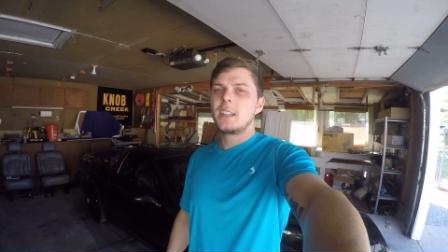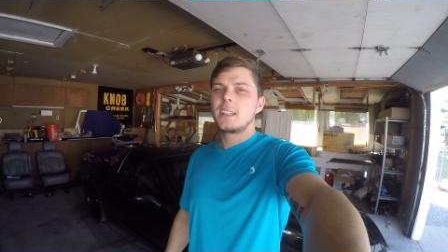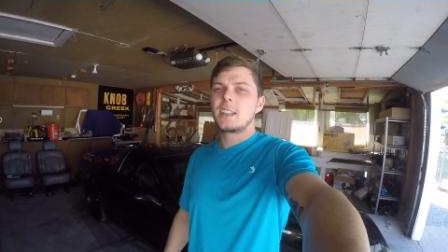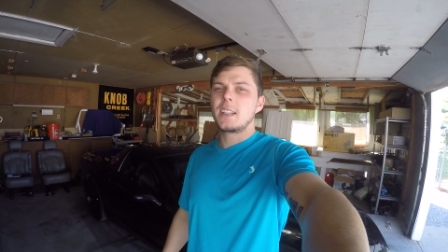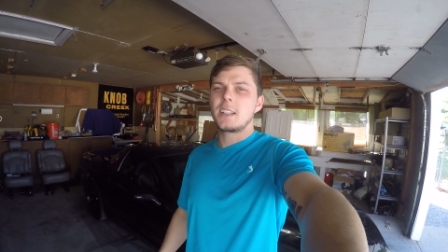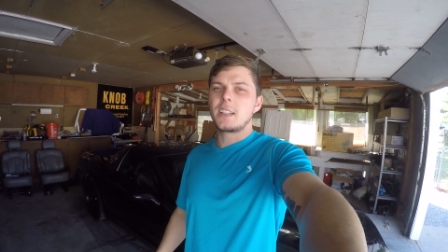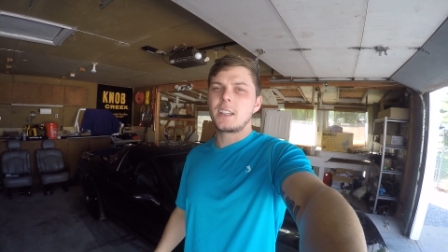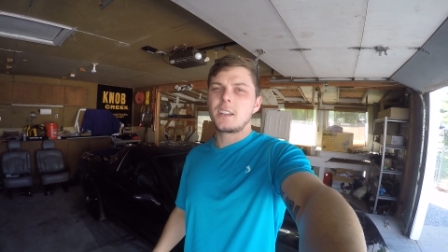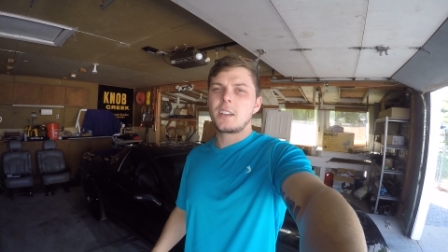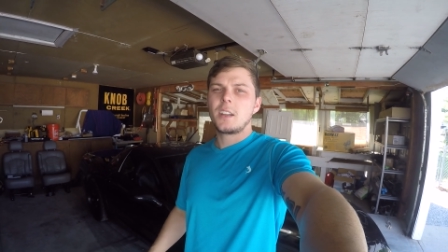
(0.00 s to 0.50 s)

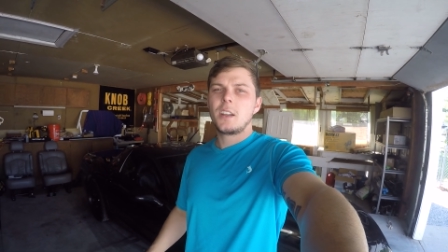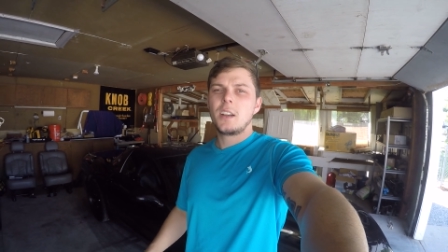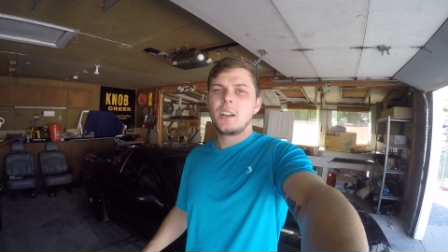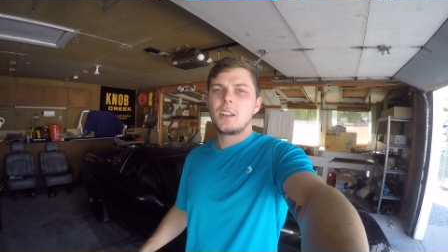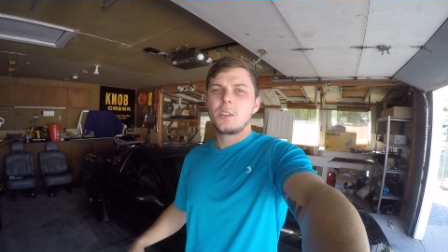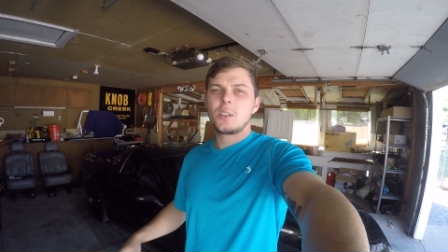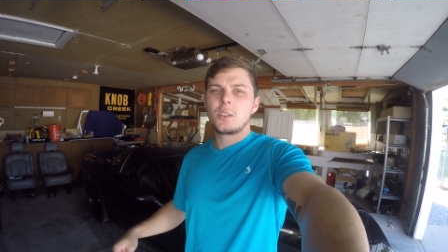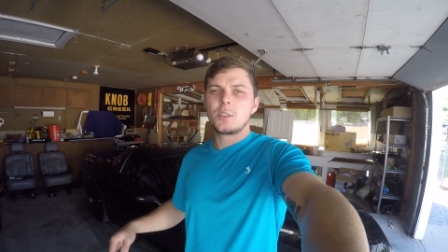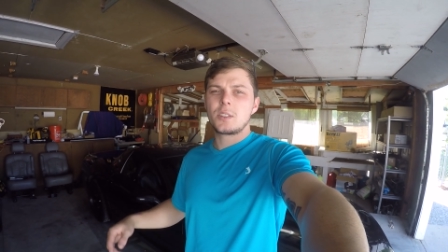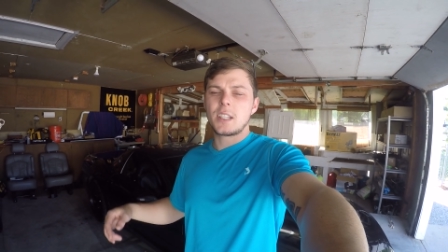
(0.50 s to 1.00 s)
getting
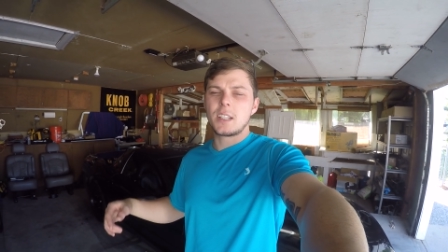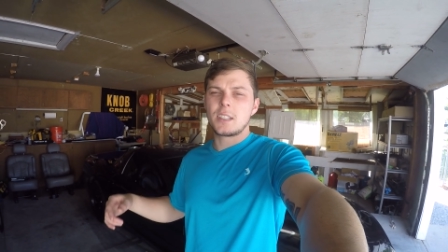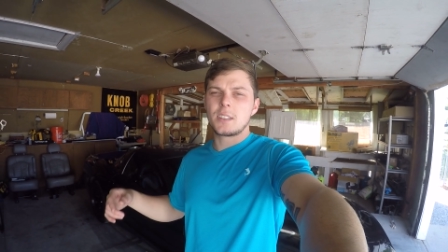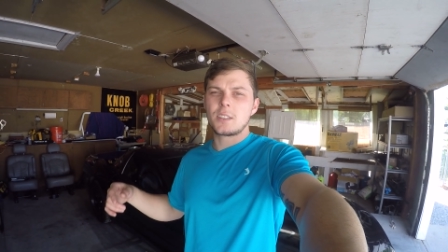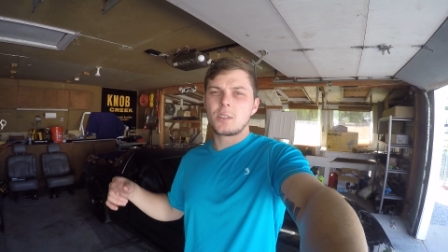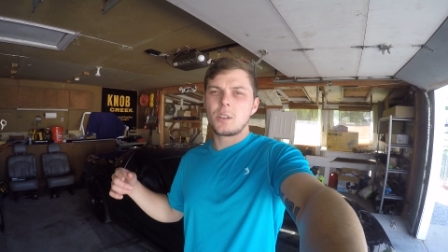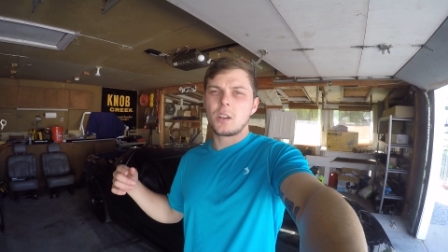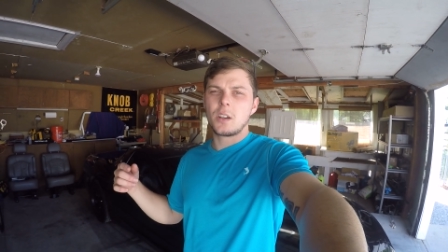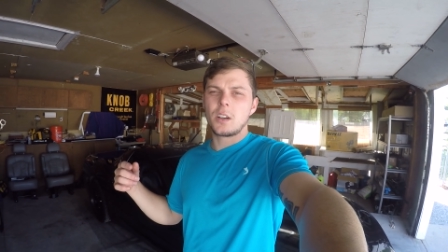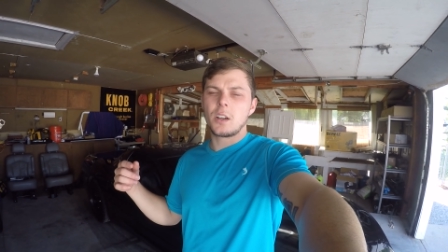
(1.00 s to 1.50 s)

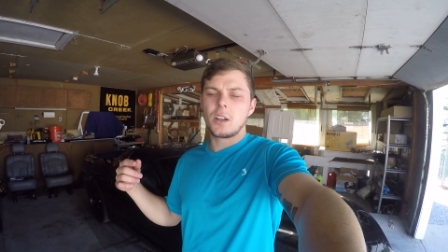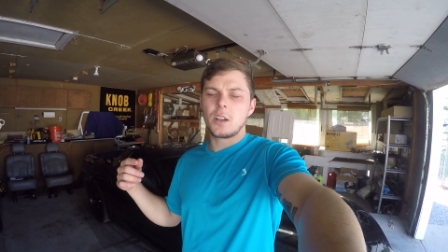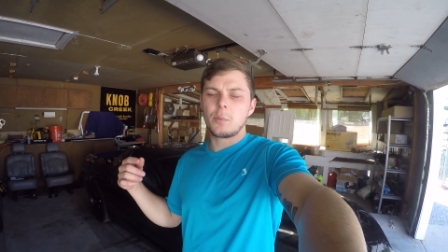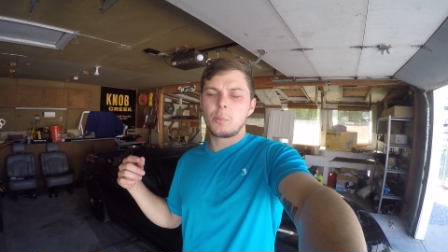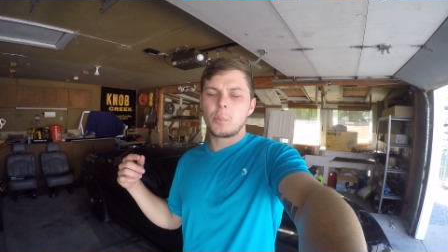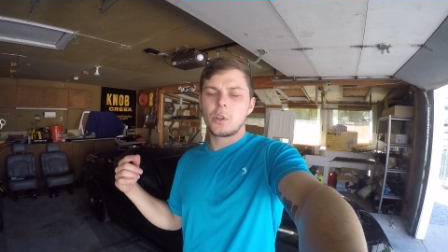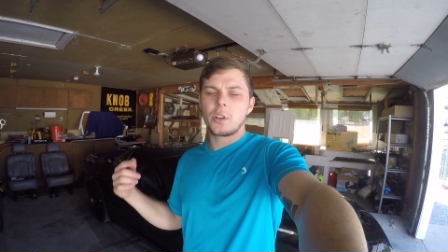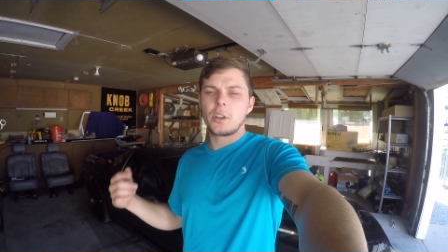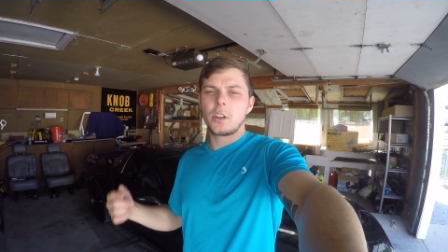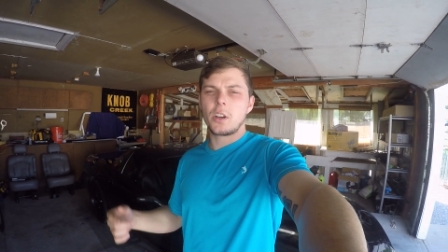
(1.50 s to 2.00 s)
tint
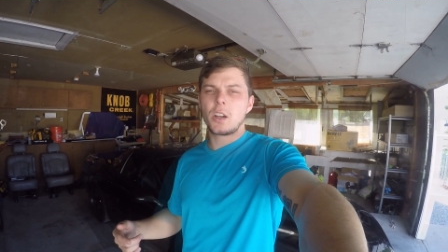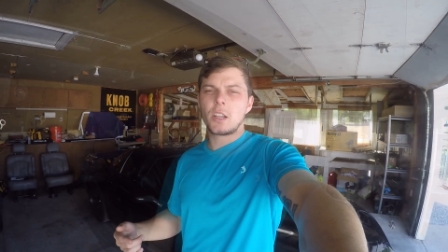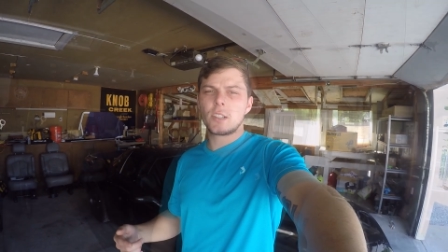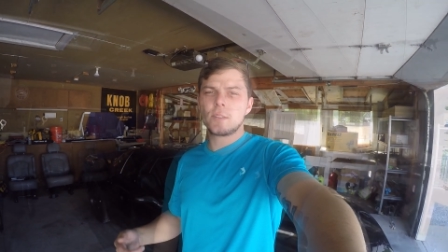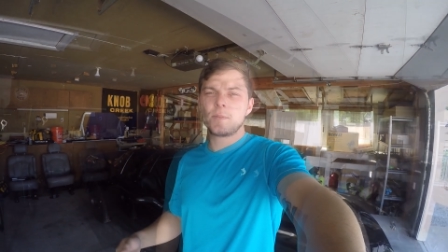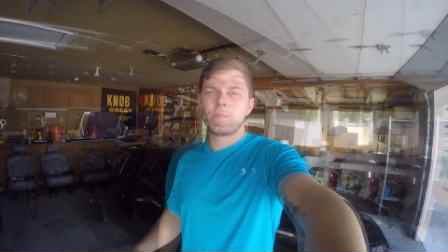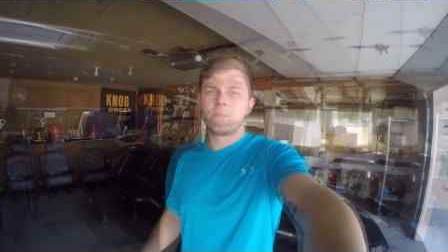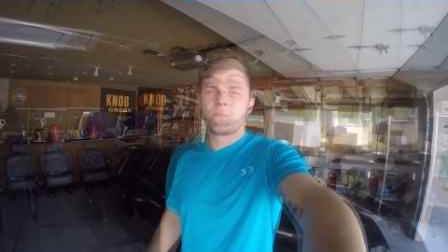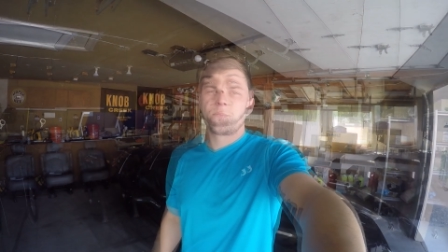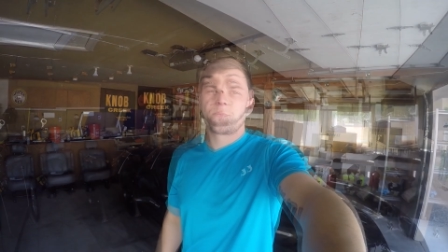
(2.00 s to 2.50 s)
put on.